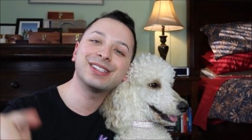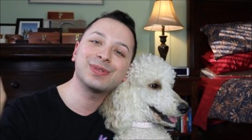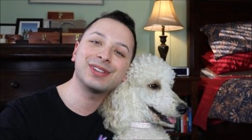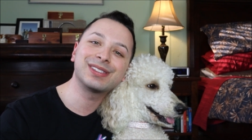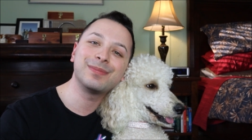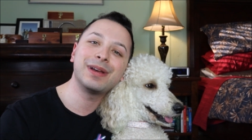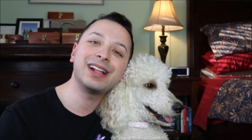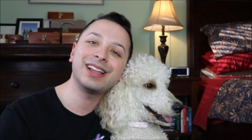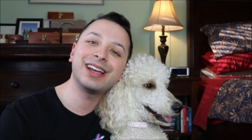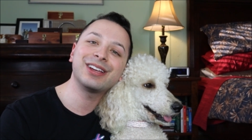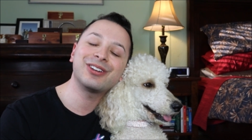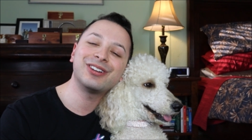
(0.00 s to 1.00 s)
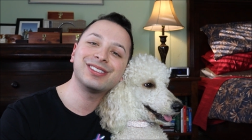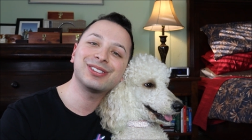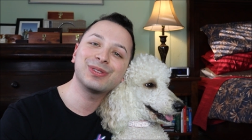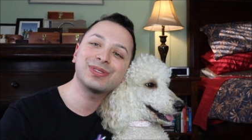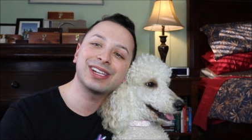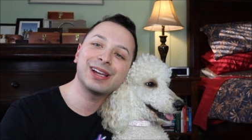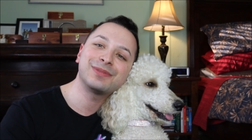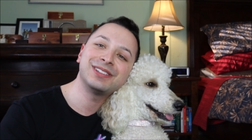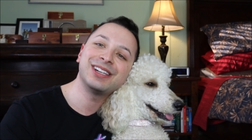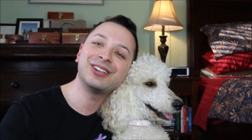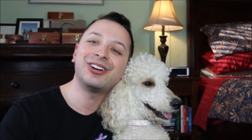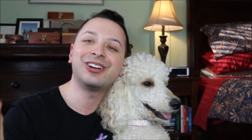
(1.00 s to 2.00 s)
as well as the bell icon so you stay up to
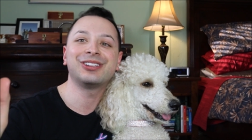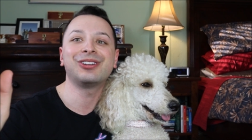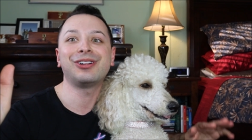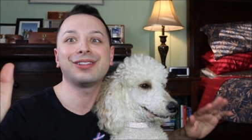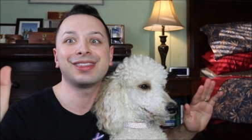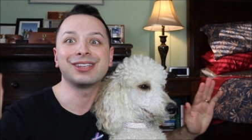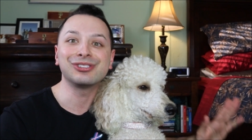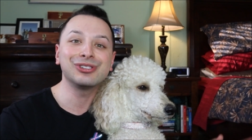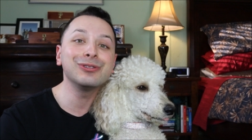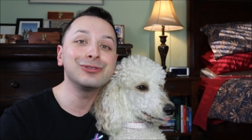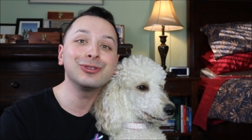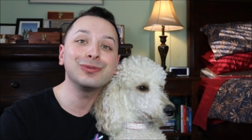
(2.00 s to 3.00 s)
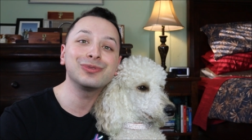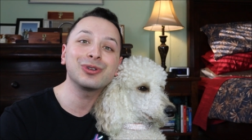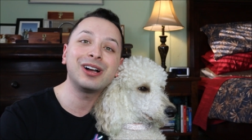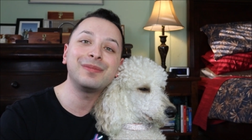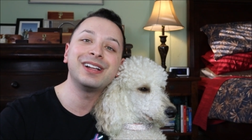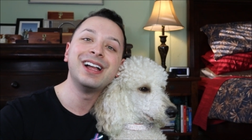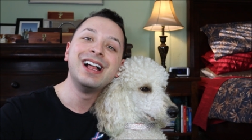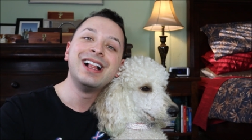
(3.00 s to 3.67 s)
date on all things YouTube drama.